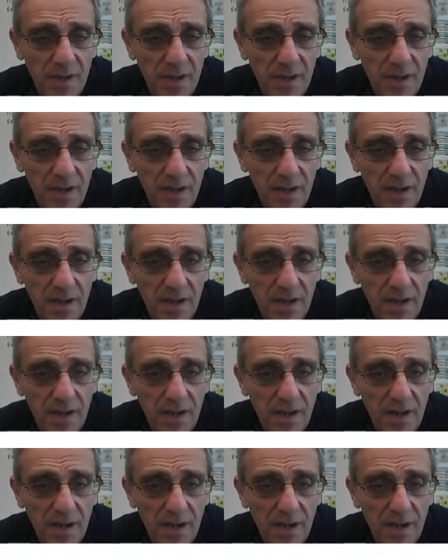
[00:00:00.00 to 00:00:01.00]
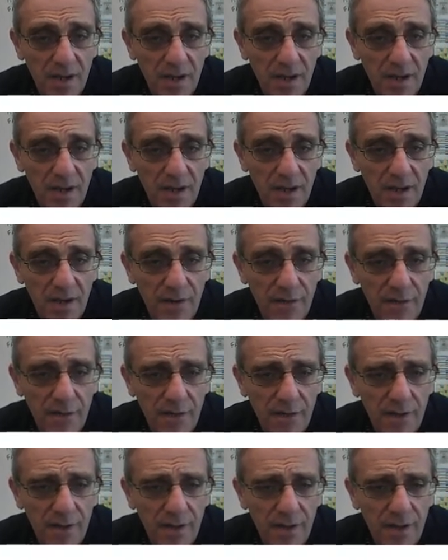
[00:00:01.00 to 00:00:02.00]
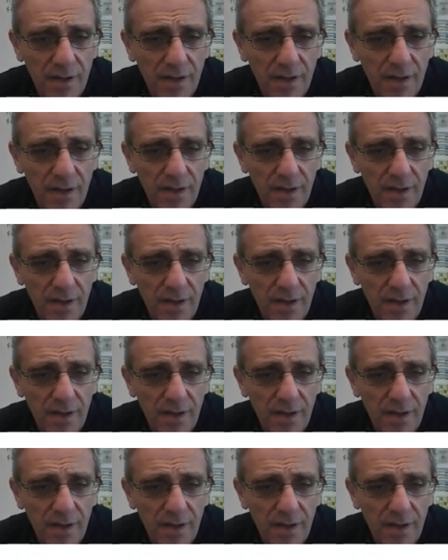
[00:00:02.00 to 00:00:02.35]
Nobody speaks.